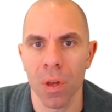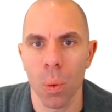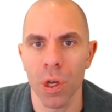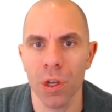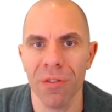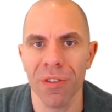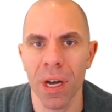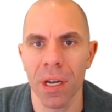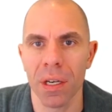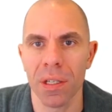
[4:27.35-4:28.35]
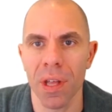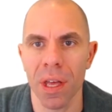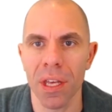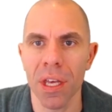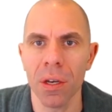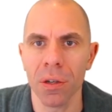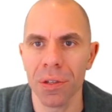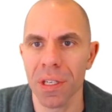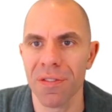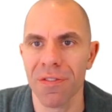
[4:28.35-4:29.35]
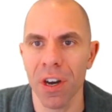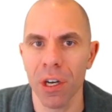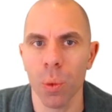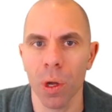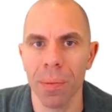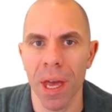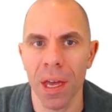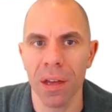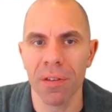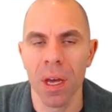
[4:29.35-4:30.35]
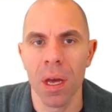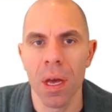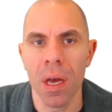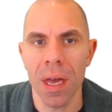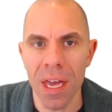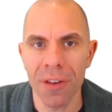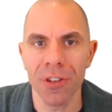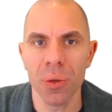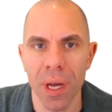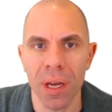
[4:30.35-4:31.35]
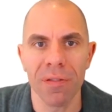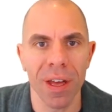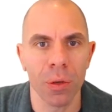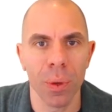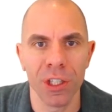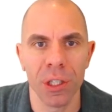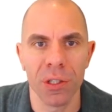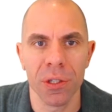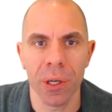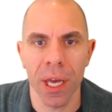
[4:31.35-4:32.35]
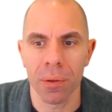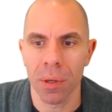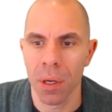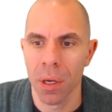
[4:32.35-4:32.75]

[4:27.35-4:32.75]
What you find is that yield is very well behaved if you take valuation into account.